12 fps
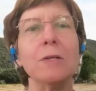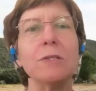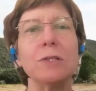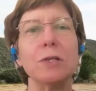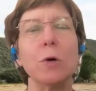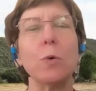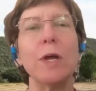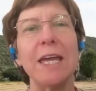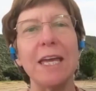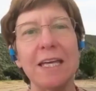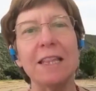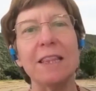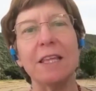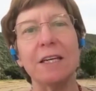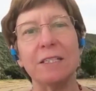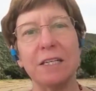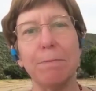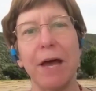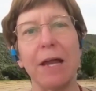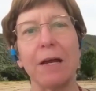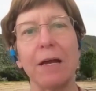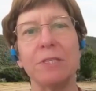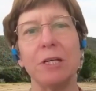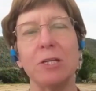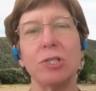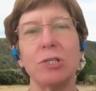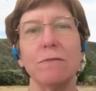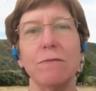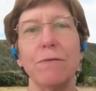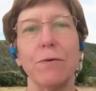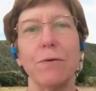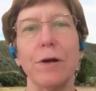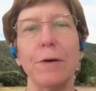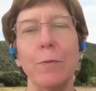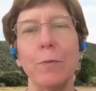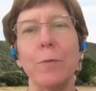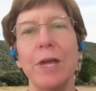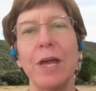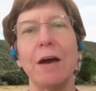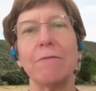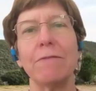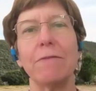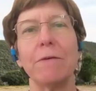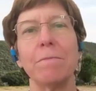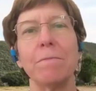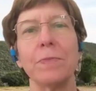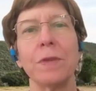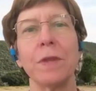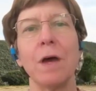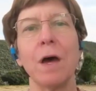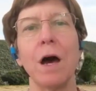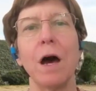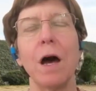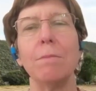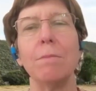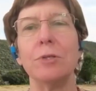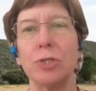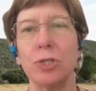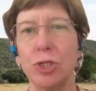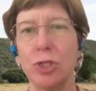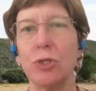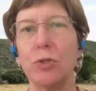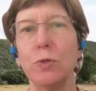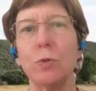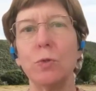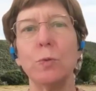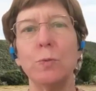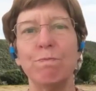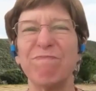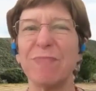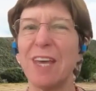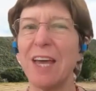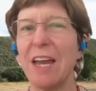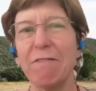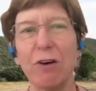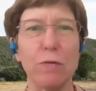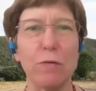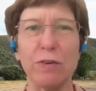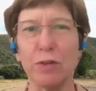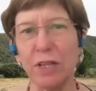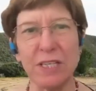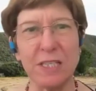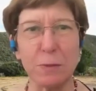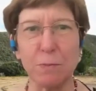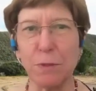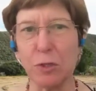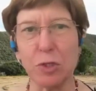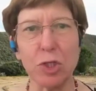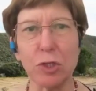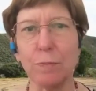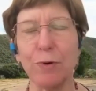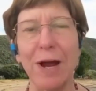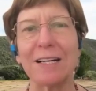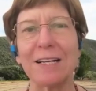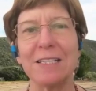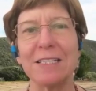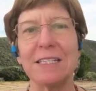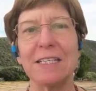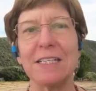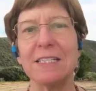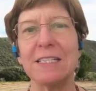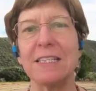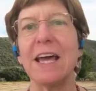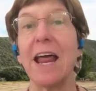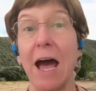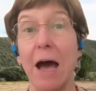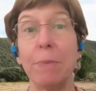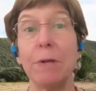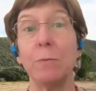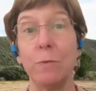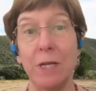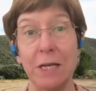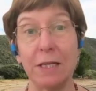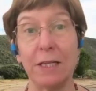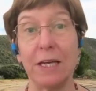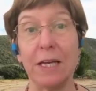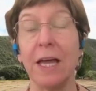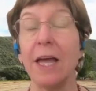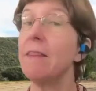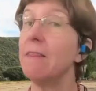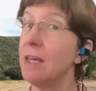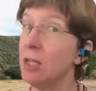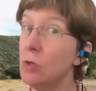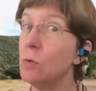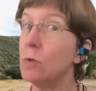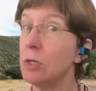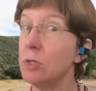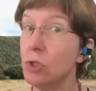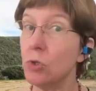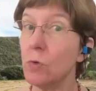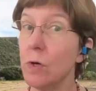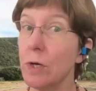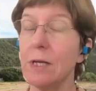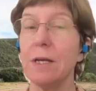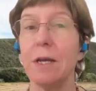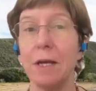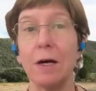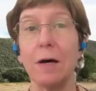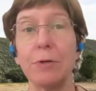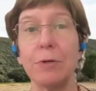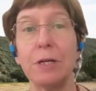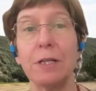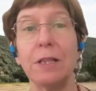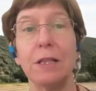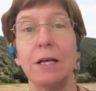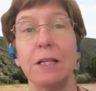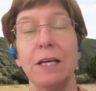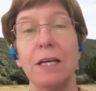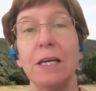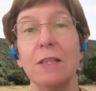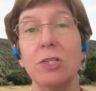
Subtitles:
So in the Deep Adaptation Forum, we have two kind of overtly spiritual practices that happen weekly that you can join. And I'll put a link in the